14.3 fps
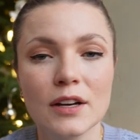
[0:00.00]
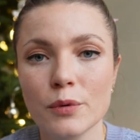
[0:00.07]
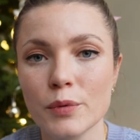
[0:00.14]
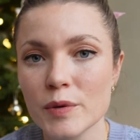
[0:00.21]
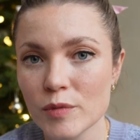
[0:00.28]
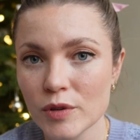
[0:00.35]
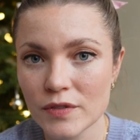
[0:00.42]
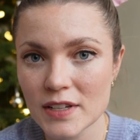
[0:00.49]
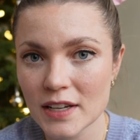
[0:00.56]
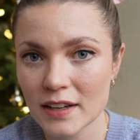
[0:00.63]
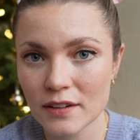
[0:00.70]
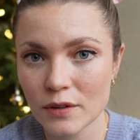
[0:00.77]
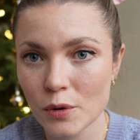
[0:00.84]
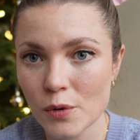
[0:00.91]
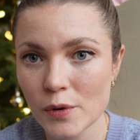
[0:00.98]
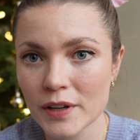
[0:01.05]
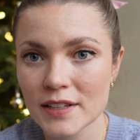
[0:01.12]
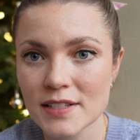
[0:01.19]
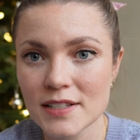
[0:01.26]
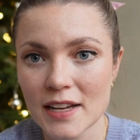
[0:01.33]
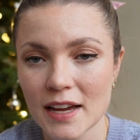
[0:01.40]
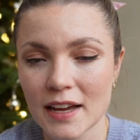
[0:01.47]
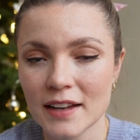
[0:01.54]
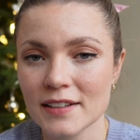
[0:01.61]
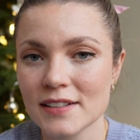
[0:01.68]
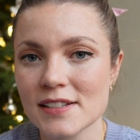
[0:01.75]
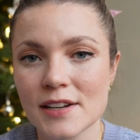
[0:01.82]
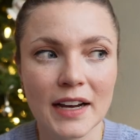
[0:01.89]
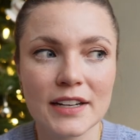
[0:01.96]
We moved in August
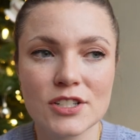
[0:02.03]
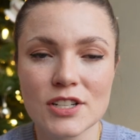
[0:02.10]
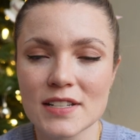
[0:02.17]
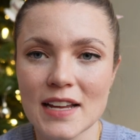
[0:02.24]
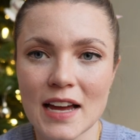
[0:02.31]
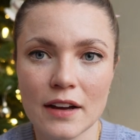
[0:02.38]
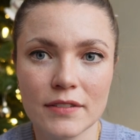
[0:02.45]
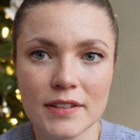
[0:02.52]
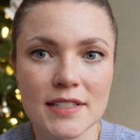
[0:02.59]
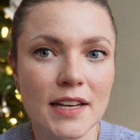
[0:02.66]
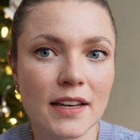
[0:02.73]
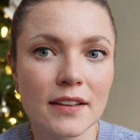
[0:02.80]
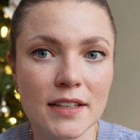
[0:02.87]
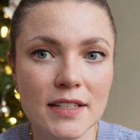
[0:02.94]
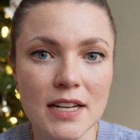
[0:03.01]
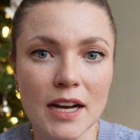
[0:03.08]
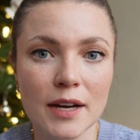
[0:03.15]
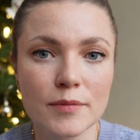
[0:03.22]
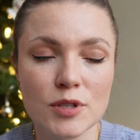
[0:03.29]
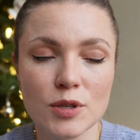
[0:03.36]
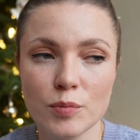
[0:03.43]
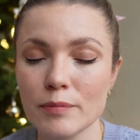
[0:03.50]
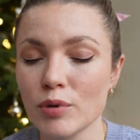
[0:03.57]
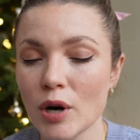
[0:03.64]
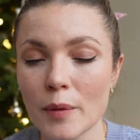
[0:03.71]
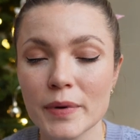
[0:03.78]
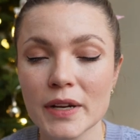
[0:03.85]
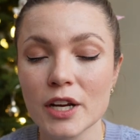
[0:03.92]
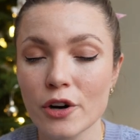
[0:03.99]
and I just haven't taken the time to
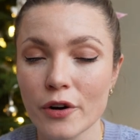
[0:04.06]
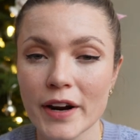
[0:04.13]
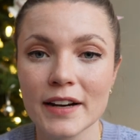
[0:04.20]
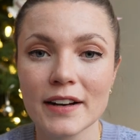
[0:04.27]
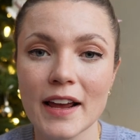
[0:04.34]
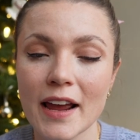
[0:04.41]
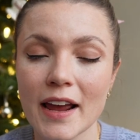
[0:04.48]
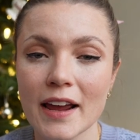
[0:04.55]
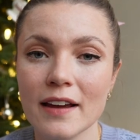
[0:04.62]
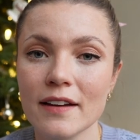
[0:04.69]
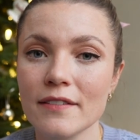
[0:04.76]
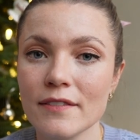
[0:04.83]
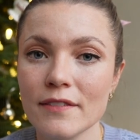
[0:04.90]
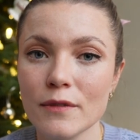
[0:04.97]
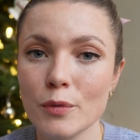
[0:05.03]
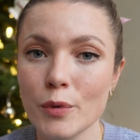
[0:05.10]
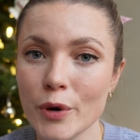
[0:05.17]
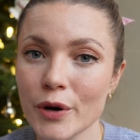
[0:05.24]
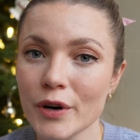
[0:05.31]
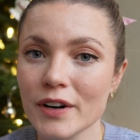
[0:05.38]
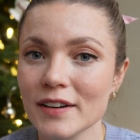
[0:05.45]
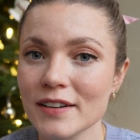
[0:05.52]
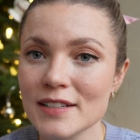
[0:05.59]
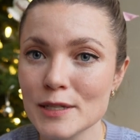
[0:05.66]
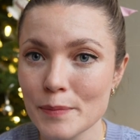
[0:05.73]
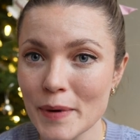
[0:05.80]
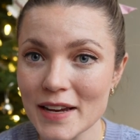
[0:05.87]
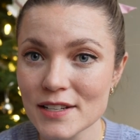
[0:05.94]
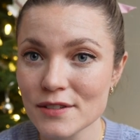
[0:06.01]
properly create a work
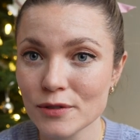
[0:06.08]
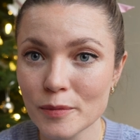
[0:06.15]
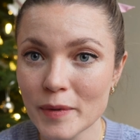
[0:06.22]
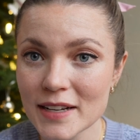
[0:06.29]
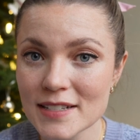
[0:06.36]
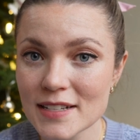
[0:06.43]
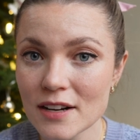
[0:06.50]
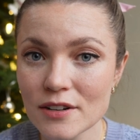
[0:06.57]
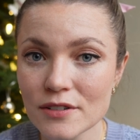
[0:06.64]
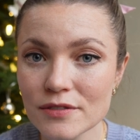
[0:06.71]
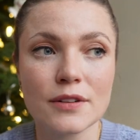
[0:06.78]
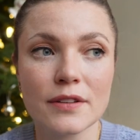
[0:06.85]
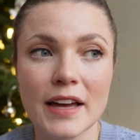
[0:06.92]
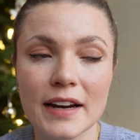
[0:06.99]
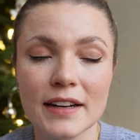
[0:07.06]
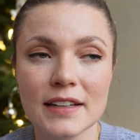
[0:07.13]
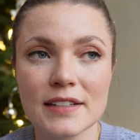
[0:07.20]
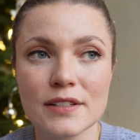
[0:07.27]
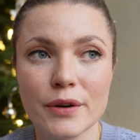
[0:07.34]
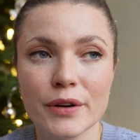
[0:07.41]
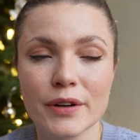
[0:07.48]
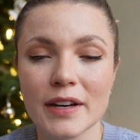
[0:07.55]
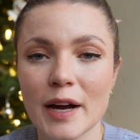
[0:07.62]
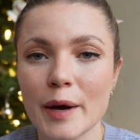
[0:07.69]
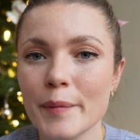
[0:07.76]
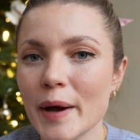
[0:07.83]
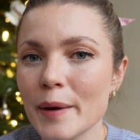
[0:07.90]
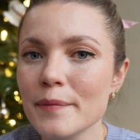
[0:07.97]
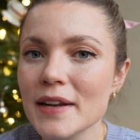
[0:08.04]
space for myself. So that is going to come
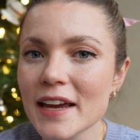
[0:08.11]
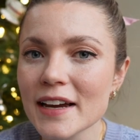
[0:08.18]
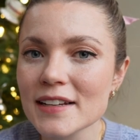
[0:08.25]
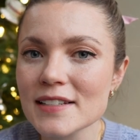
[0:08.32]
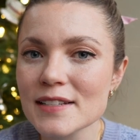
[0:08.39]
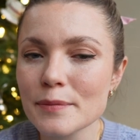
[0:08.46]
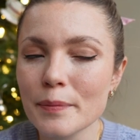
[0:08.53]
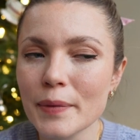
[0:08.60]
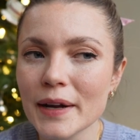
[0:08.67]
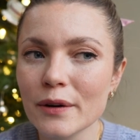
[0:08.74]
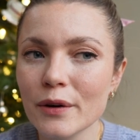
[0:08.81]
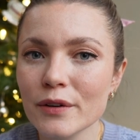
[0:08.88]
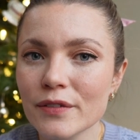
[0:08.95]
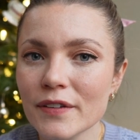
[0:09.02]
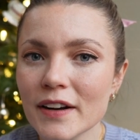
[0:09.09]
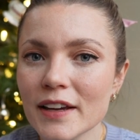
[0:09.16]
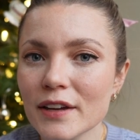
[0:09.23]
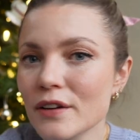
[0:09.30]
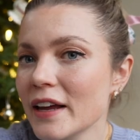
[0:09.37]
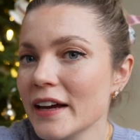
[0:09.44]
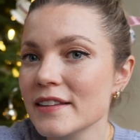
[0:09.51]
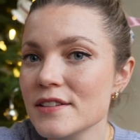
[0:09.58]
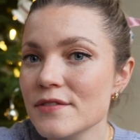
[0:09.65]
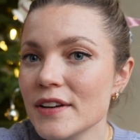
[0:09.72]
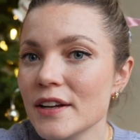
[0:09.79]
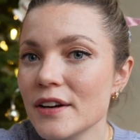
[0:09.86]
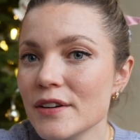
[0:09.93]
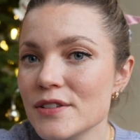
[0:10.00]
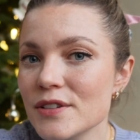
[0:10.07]
up next, but hopefully you like this
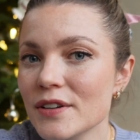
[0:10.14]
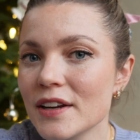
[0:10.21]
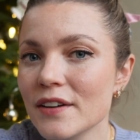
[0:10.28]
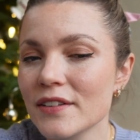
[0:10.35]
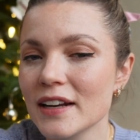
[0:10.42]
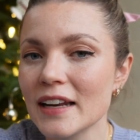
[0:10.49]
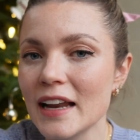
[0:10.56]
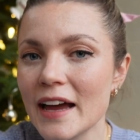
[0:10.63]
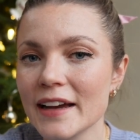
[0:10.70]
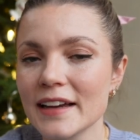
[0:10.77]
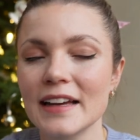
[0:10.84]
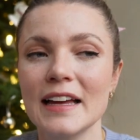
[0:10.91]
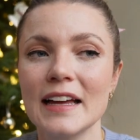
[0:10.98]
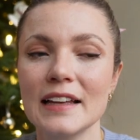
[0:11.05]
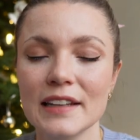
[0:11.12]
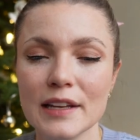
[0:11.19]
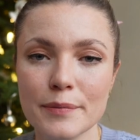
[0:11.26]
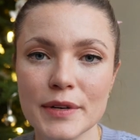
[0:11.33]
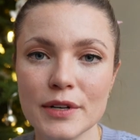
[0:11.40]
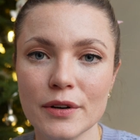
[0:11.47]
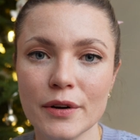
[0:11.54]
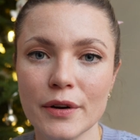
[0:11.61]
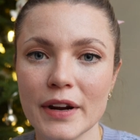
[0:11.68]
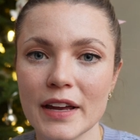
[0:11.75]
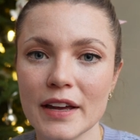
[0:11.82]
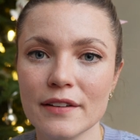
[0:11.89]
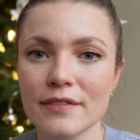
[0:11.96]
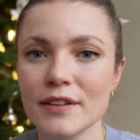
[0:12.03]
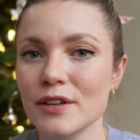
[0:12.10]
video. Do give it a like. Let me know
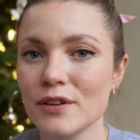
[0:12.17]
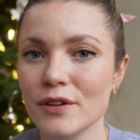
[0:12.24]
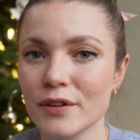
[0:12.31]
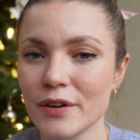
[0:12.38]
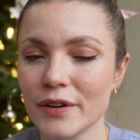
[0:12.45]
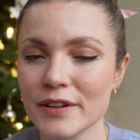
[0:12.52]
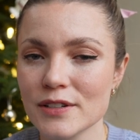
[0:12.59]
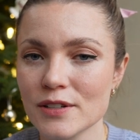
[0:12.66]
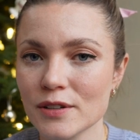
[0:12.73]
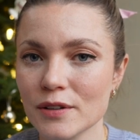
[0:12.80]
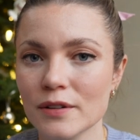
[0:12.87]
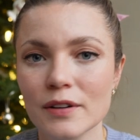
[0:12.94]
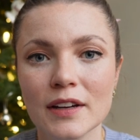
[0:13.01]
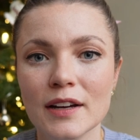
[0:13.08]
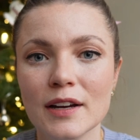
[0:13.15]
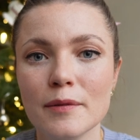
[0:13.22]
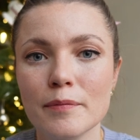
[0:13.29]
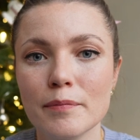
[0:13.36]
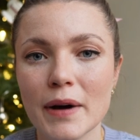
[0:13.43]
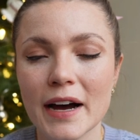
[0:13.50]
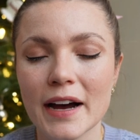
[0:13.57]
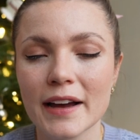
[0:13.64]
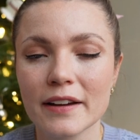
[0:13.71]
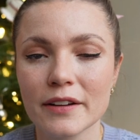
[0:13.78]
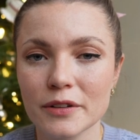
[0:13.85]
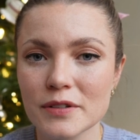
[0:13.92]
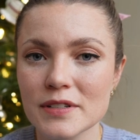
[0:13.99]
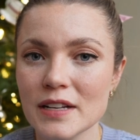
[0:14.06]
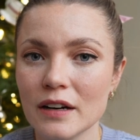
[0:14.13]
if you're going to buy
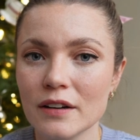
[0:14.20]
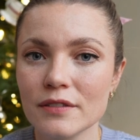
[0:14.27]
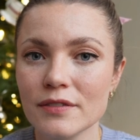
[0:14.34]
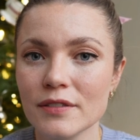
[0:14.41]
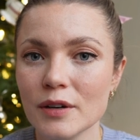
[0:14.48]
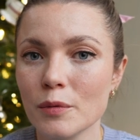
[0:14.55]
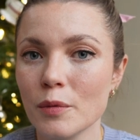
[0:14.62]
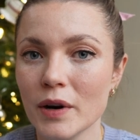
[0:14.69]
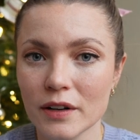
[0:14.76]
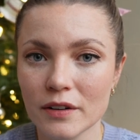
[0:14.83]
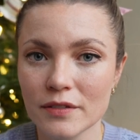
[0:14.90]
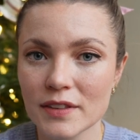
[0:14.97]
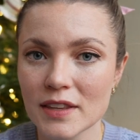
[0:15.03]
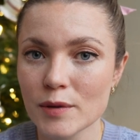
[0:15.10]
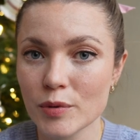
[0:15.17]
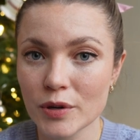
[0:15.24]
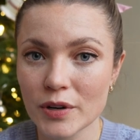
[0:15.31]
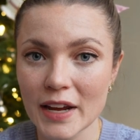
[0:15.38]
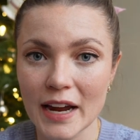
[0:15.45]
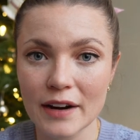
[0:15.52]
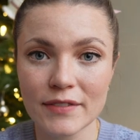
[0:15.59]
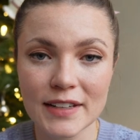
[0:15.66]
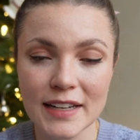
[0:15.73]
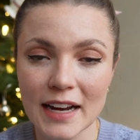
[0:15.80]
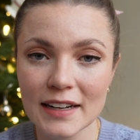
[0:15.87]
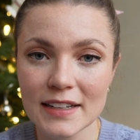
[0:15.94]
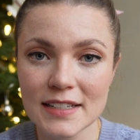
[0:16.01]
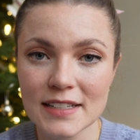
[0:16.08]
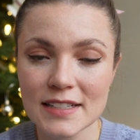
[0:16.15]
yourself one of the beauty advent
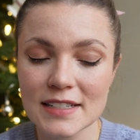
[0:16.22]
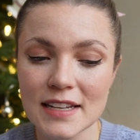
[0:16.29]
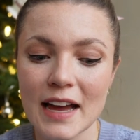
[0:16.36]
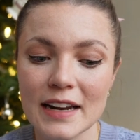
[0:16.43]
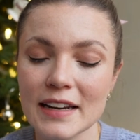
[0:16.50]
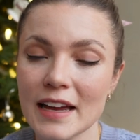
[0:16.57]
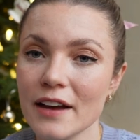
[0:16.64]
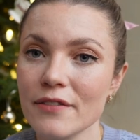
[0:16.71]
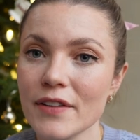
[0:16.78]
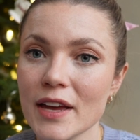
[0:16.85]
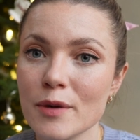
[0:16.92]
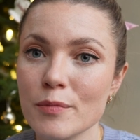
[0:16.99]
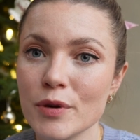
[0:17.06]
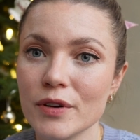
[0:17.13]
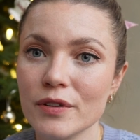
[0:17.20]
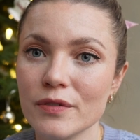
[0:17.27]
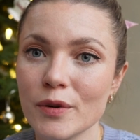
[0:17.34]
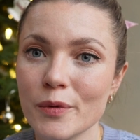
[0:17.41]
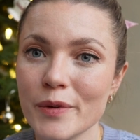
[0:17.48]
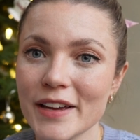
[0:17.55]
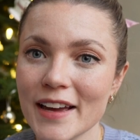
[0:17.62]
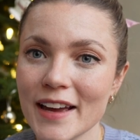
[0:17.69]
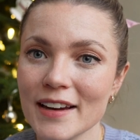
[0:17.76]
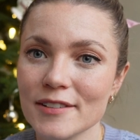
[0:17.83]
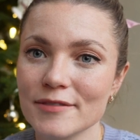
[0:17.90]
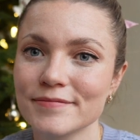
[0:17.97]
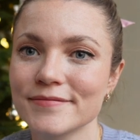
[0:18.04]
calendars, and have a beautiful weekend.